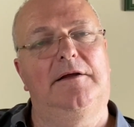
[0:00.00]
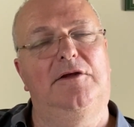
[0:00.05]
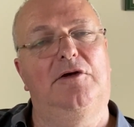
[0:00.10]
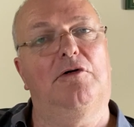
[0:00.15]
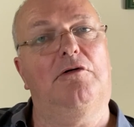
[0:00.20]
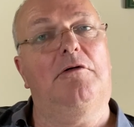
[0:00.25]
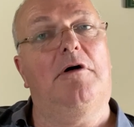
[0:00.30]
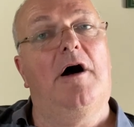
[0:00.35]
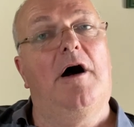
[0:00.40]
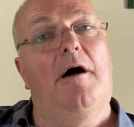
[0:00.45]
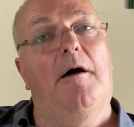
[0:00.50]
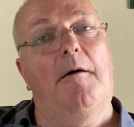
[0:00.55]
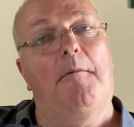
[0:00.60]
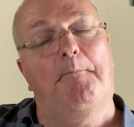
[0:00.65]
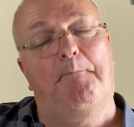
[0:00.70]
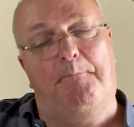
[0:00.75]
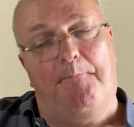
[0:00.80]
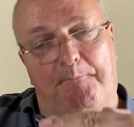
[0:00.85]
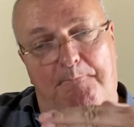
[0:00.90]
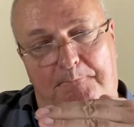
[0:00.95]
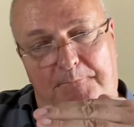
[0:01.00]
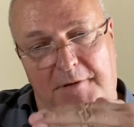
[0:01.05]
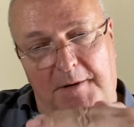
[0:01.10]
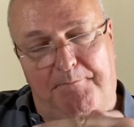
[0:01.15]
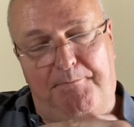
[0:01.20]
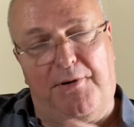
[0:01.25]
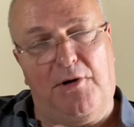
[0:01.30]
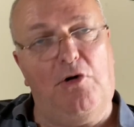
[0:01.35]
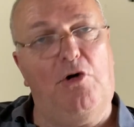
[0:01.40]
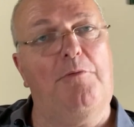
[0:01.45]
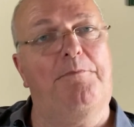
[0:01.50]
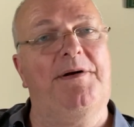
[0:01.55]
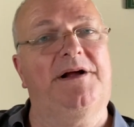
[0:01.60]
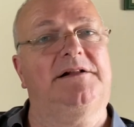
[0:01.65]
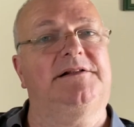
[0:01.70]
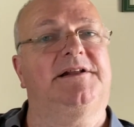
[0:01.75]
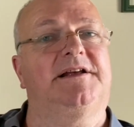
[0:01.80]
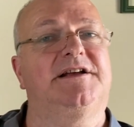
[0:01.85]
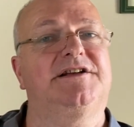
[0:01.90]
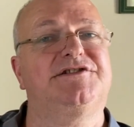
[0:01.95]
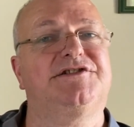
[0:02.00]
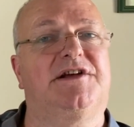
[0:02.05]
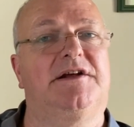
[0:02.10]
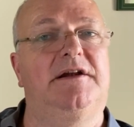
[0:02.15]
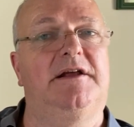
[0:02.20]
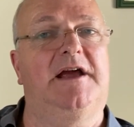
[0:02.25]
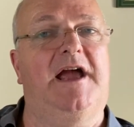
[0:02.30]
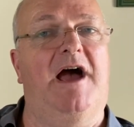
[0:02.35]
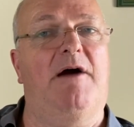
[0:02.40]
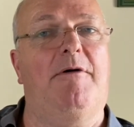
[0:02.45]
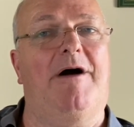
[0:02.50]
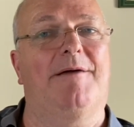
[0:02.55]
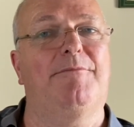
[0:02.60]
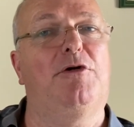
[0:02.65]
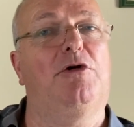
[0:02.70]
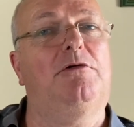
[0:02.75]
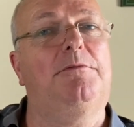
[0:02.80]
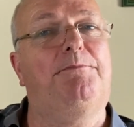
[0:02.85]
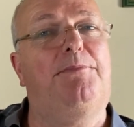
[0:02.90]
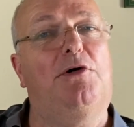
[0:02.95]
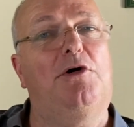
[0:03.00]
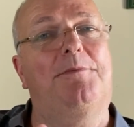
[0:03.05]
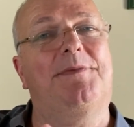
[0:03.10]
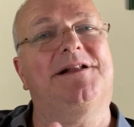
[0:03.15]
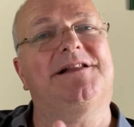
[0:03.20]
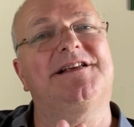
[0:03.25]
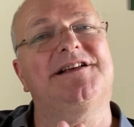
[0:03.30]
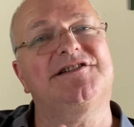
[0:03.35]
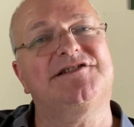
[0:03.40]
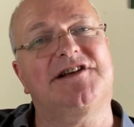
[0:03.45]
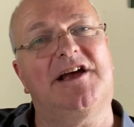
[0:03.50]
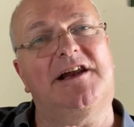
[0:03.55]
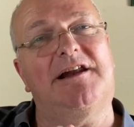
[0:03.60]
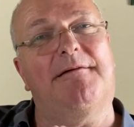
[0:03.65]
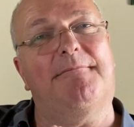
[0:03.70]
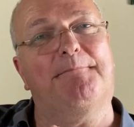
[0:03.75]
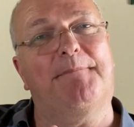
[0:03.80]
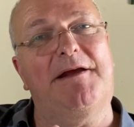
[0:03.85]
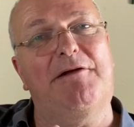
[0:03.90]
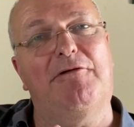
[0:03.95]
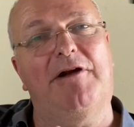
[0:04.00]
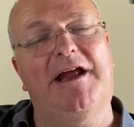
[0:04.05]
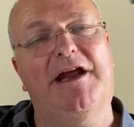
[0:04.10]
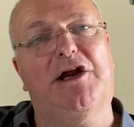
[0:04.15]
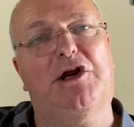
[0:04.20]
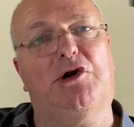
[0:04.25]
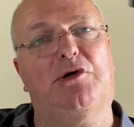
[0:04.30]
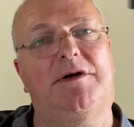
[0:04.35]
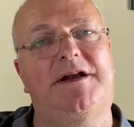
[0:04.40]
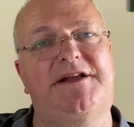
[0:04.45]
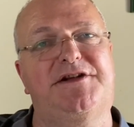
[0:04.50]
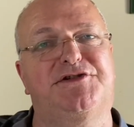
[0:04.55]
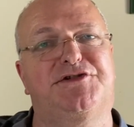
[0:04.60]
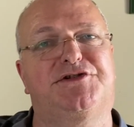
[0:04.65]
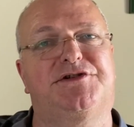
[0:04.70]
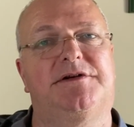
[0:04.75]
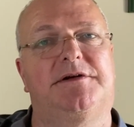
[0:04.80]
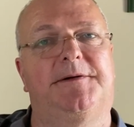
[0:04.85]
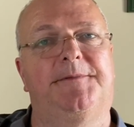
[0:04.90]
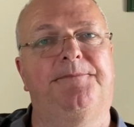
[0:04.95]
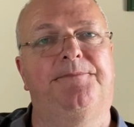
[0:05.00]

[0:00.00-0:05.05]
your rapport building is going to go up. Your rapport building is going to be increased.